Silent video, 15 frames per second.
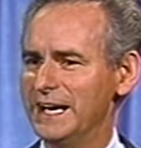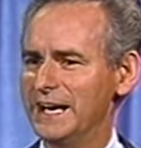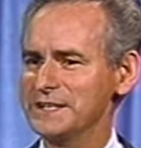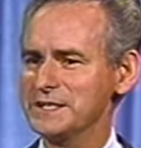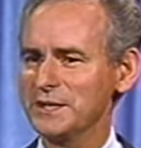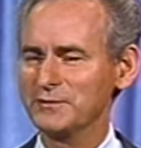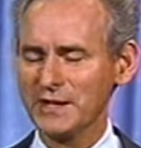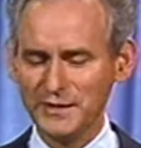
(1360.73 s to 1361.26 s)
I
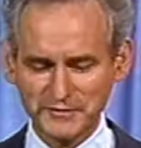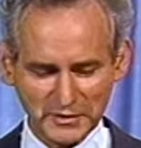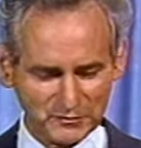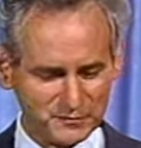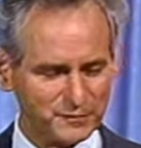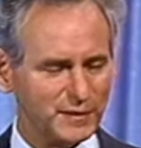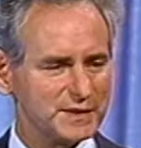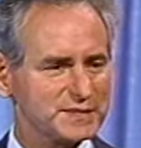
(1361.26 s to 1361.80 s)
never have to
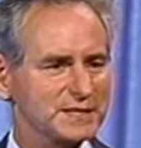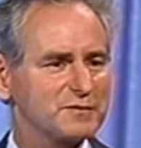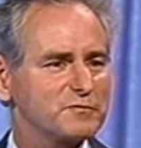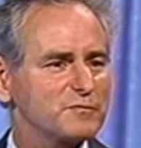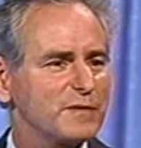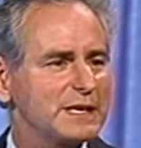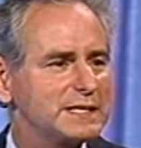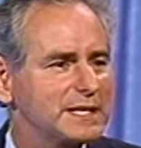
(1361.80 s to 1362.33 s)
fuss and
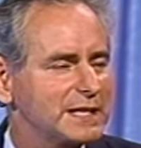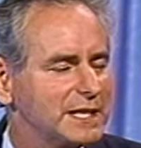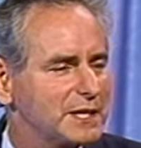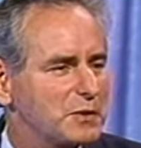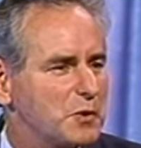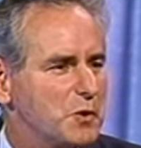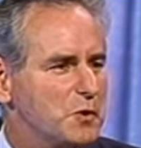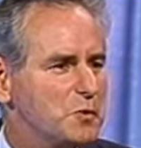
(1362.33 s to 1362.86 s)
fight
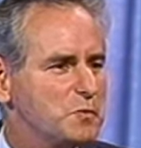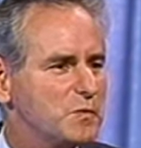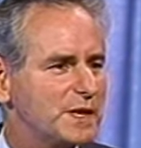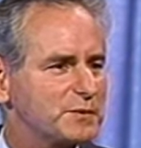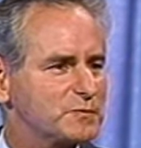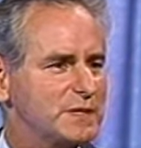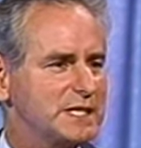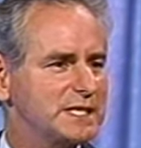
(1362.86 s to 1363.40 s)
again. Oh,
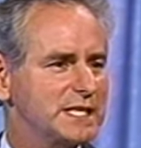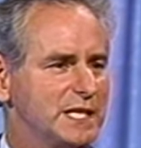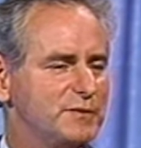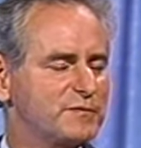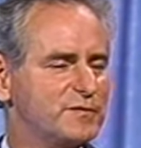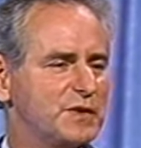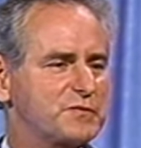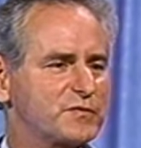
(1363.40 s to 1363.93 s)
what
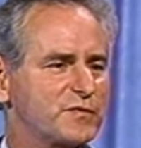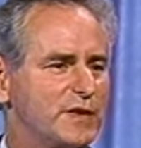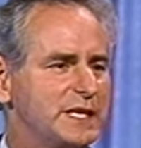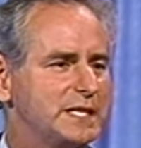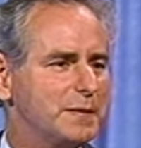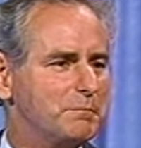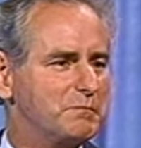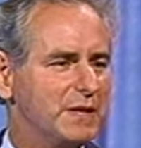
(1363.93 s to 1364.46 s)
relief, what
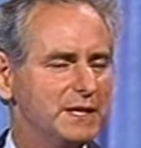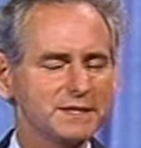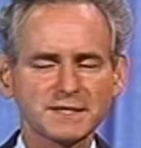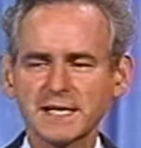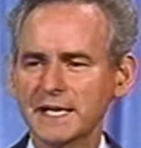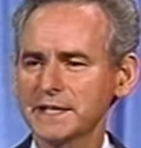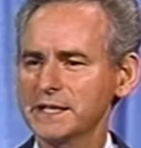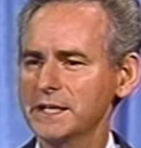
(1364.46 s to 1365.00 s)
freedom.
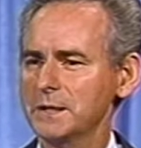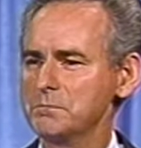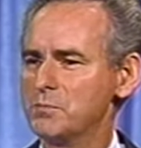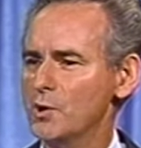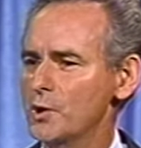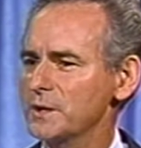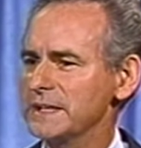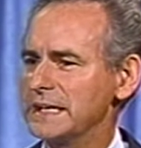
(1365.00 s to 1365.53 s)
It's like getting
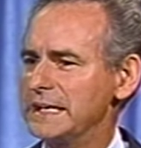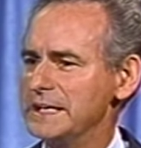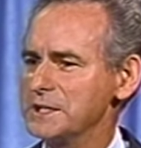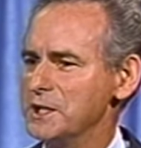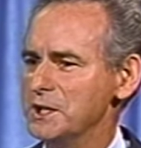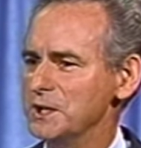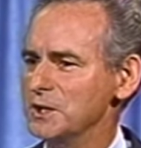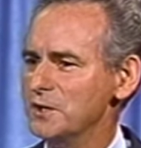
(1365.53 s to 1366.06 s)
born
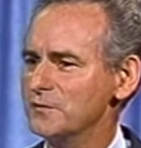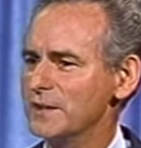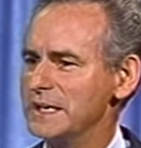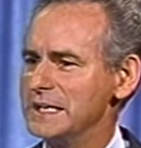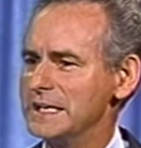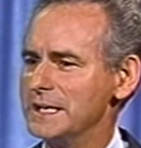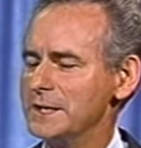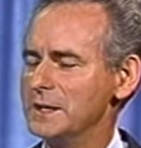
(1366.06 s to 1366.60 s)
again all over
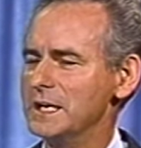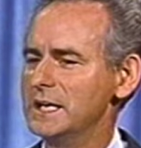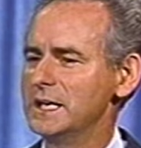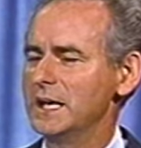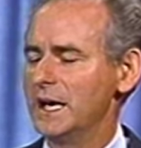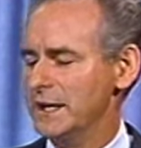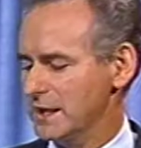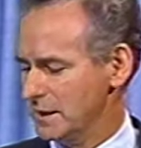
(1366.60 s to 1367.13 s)
again.
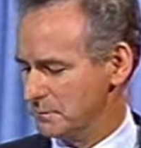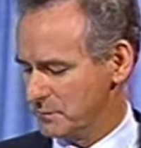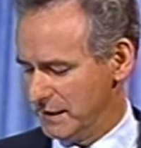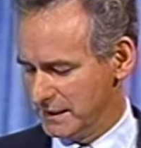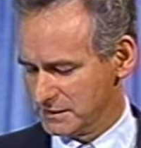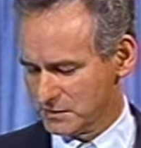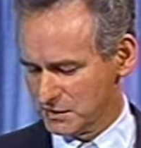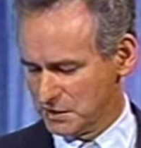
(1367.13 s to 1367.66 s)
I got
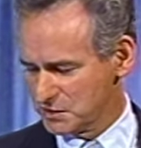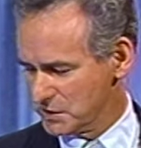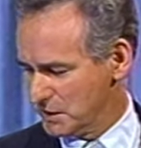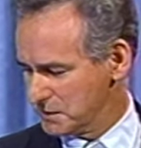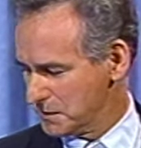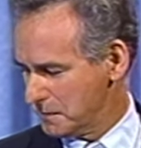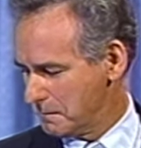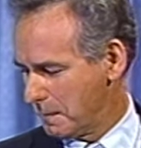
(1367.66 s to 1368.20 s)
back to the
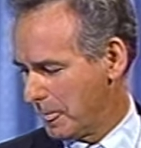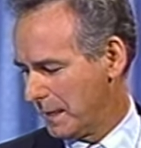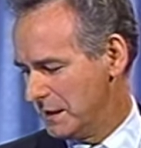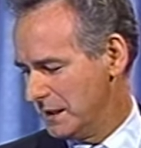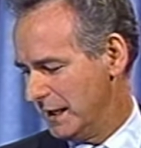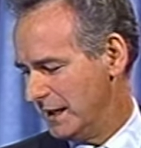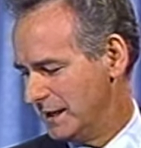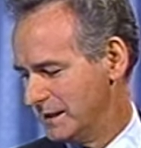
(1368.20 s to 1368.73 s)
jungle
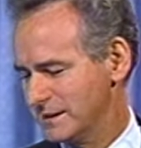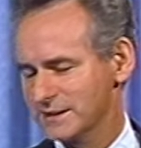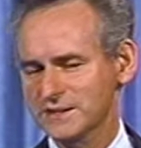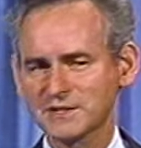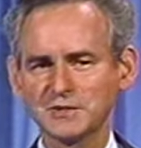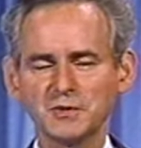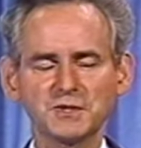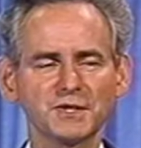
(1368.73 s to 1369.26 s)
and
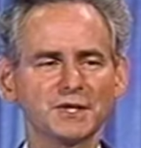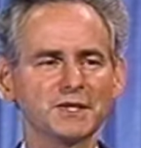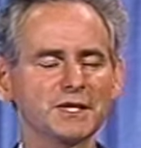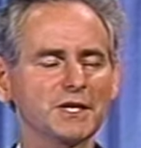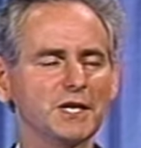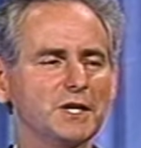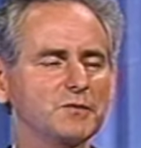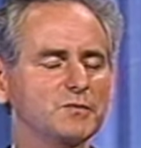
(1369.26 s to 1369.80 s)
stood there in
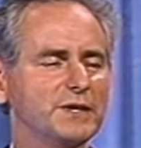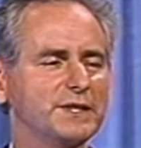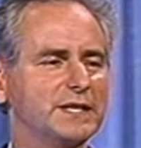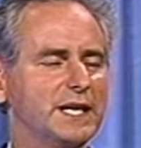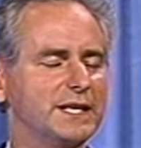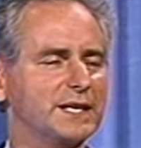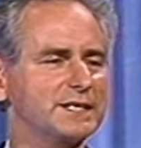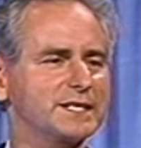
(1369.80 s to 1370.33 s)
the garden one
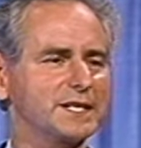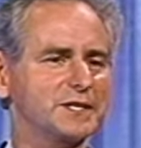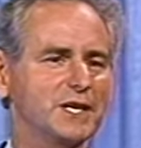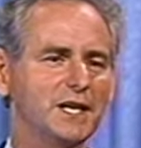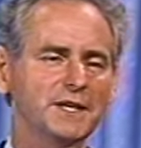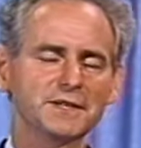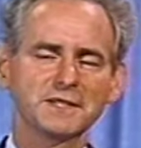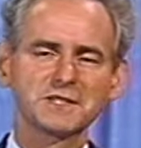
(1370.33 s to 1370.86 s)
night. I said,
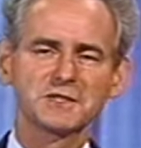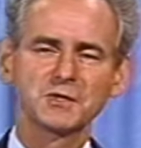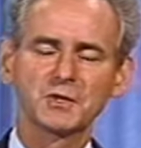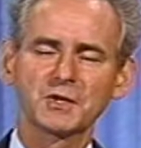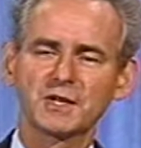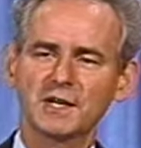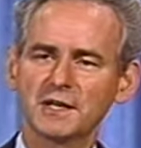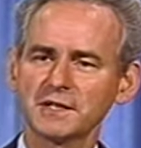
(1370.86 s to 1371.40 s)
God, this is
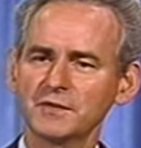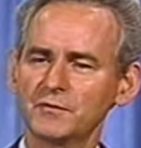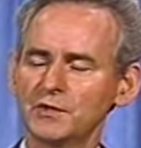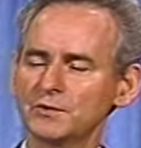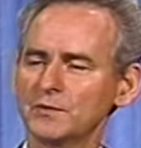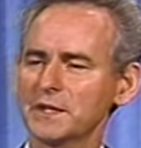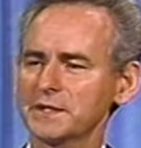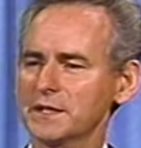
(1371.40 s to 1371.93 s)
your garden. If
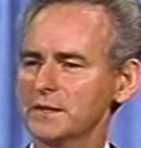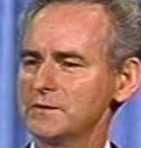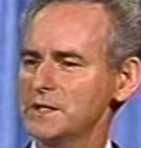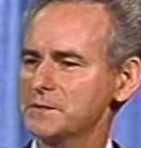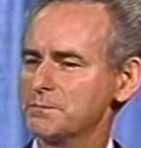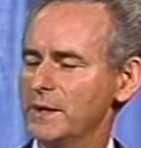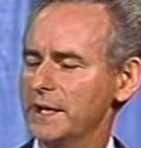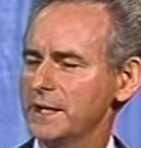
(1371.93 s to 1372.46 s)
you want to give
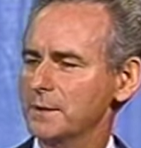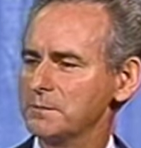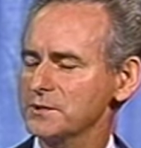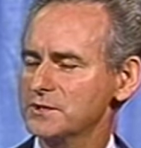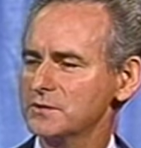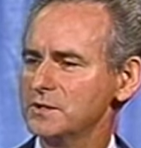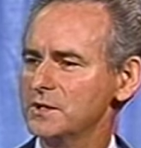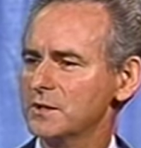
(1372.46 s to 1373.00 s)
these
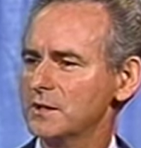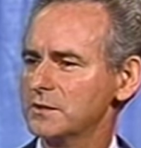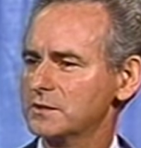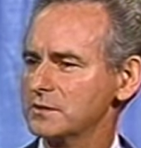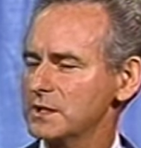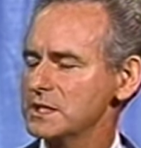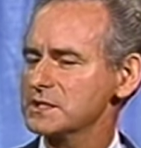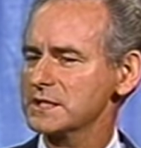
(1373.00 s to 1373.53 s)
pineapples to, your,
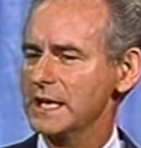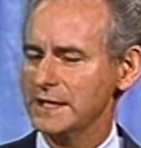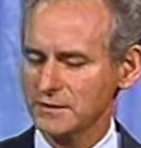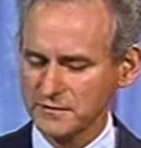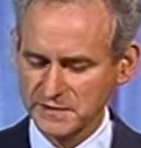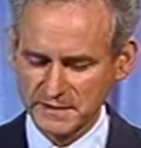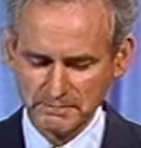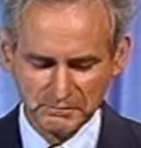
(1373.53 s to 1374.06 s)
to these
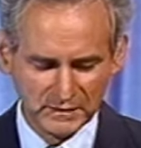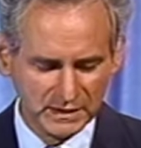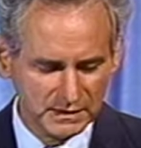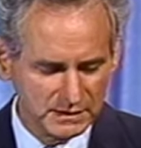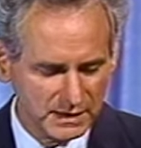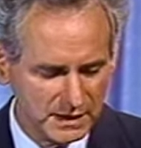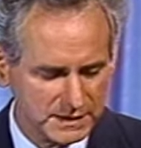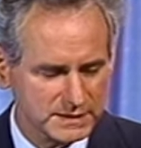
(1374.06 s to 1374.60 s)
natives,
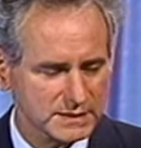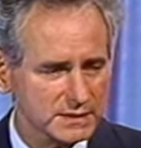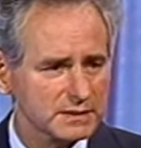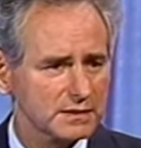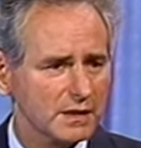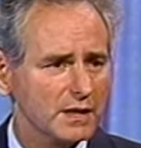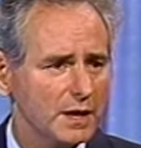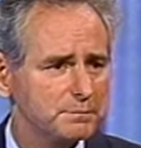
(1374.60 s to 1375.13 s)

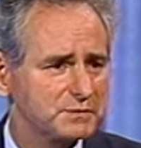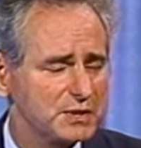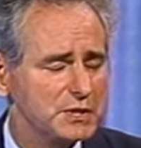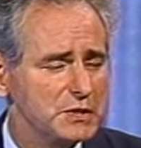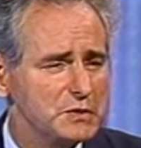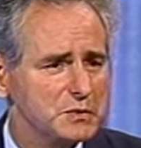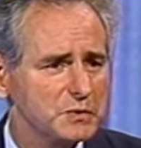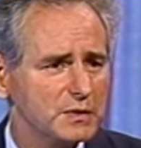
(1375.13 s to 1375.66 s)
that's up to
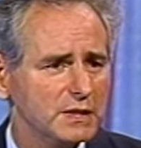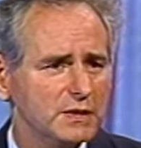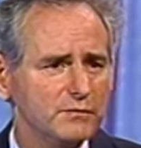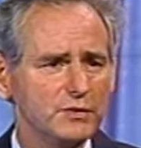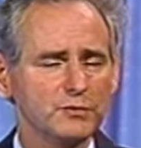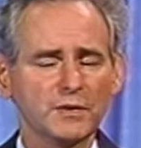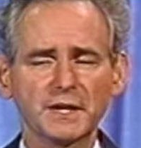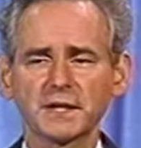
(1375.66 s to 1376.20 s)
you.
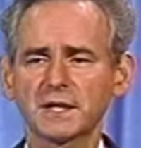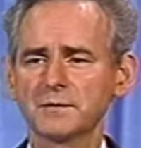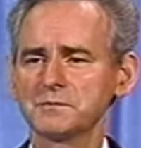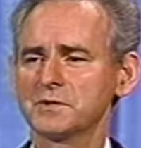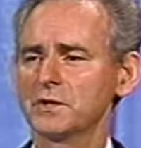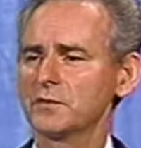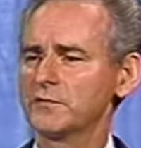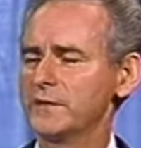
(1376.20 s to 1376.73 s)
If you want to give them
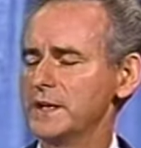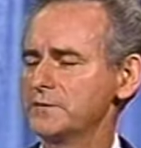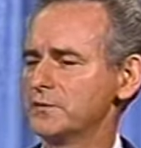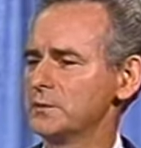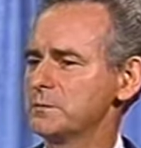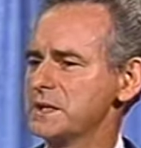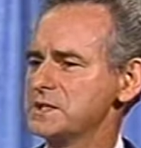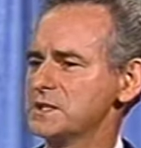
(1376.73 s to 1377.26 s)
to your
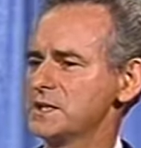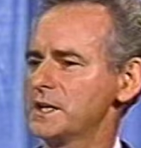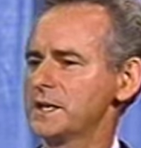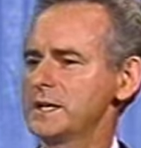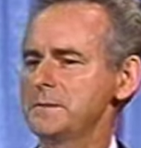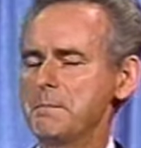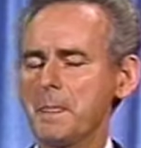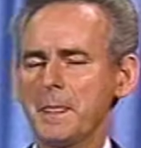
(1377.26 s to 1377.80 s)
faithful
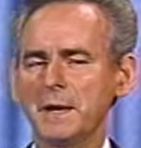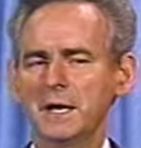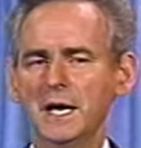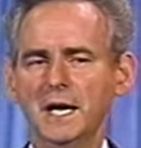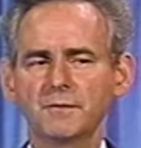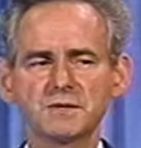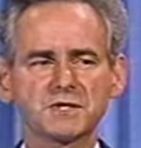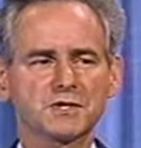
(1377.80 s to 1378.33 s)
missionary,
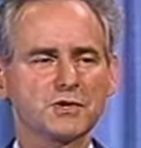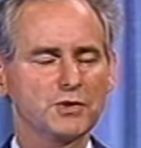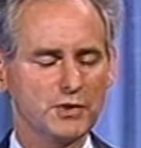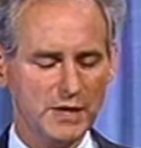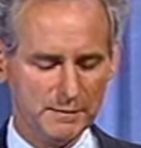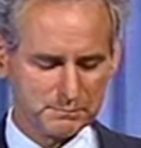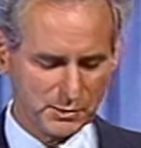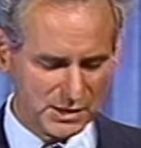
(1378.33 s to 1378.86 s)
I would sure
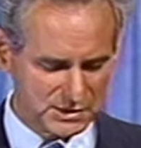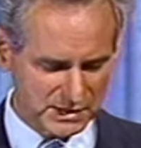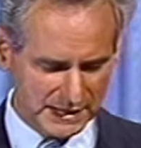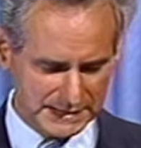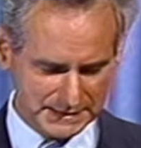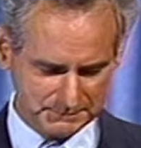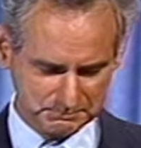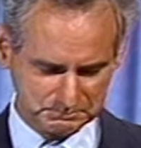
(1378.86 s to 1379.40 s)

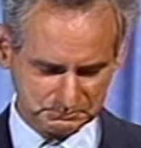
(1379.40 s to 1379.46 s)
appreciate it.